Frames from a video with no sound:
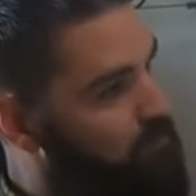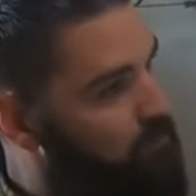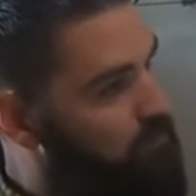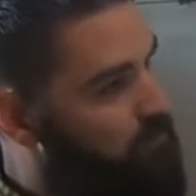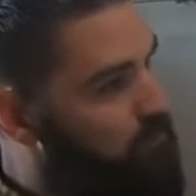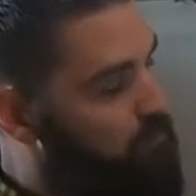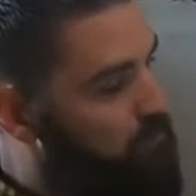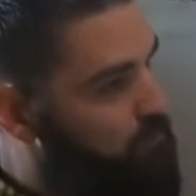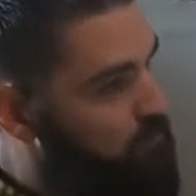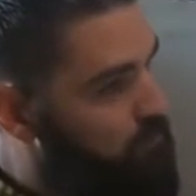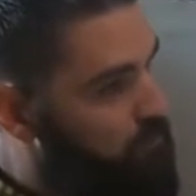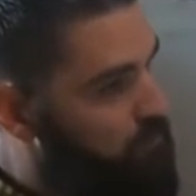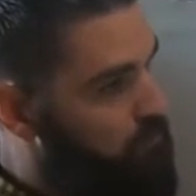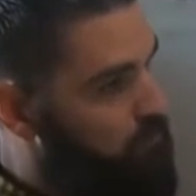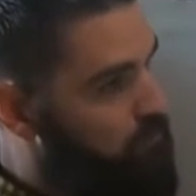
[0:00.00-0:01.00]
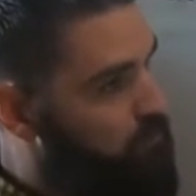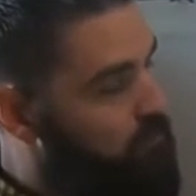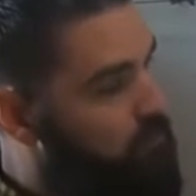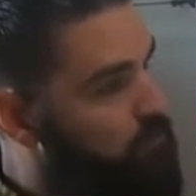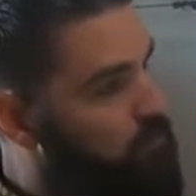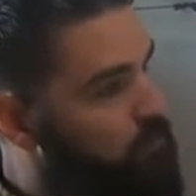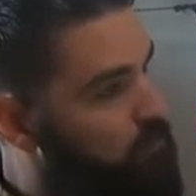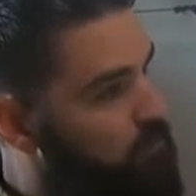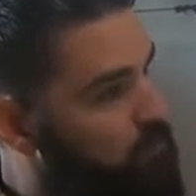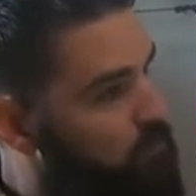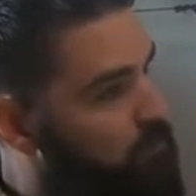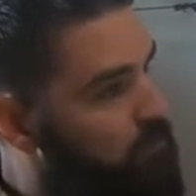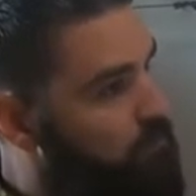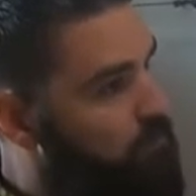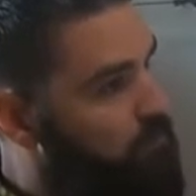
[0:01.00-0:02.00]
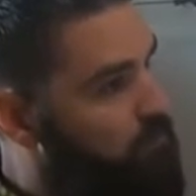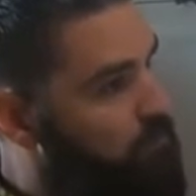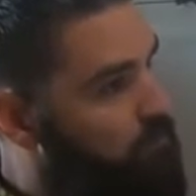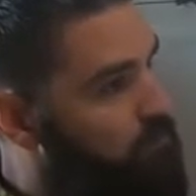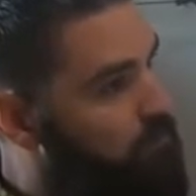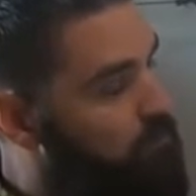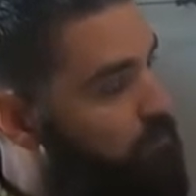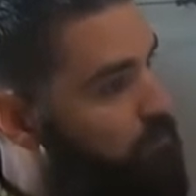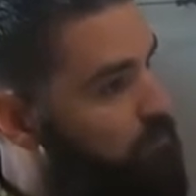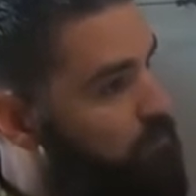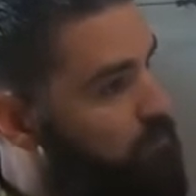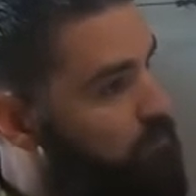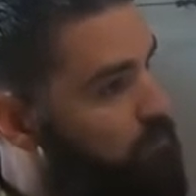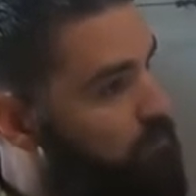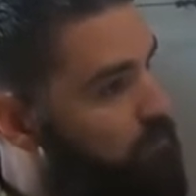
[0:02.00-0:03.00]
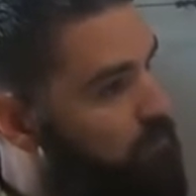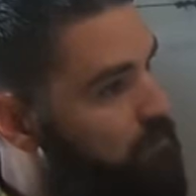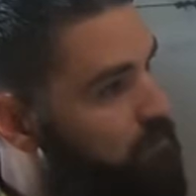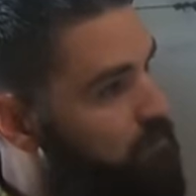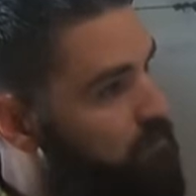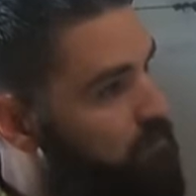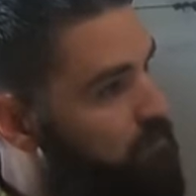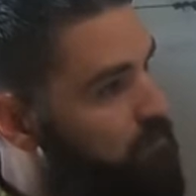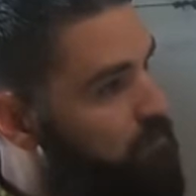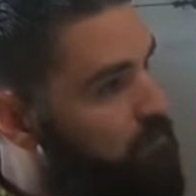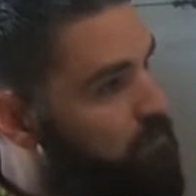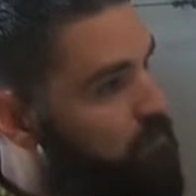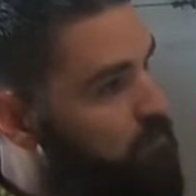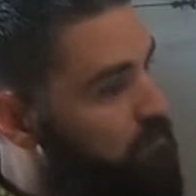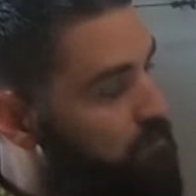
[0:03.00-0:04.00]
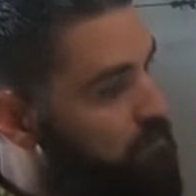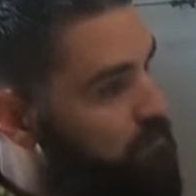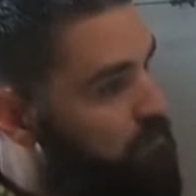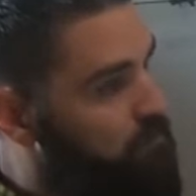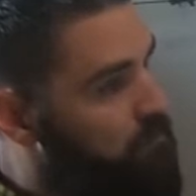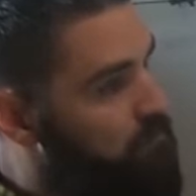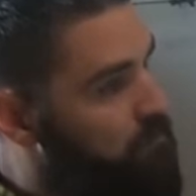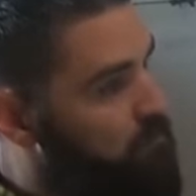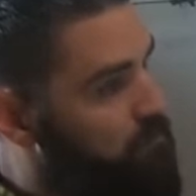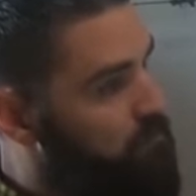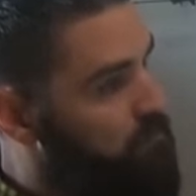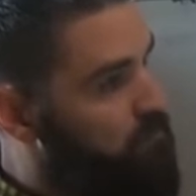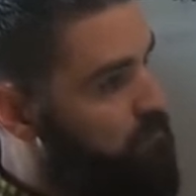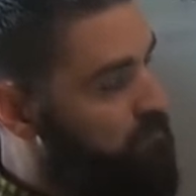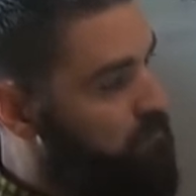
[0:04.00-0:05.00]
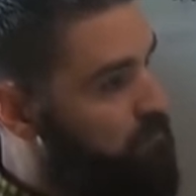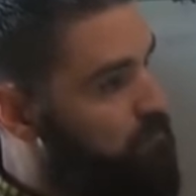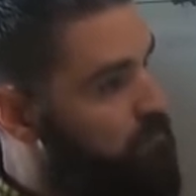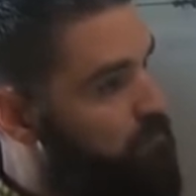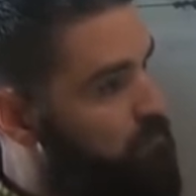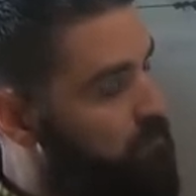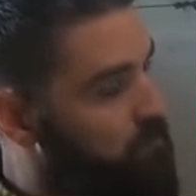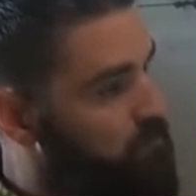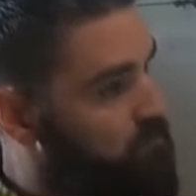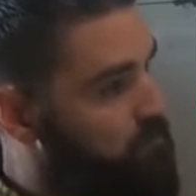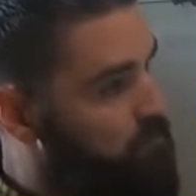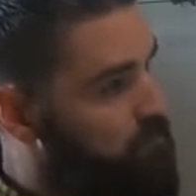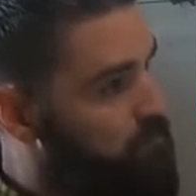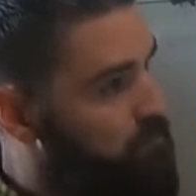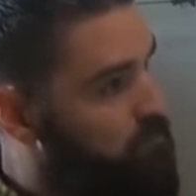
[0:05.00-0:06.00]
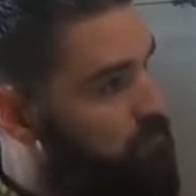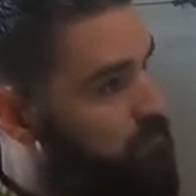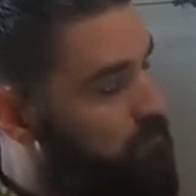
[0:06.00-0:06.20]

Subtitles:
This person isn't speaking.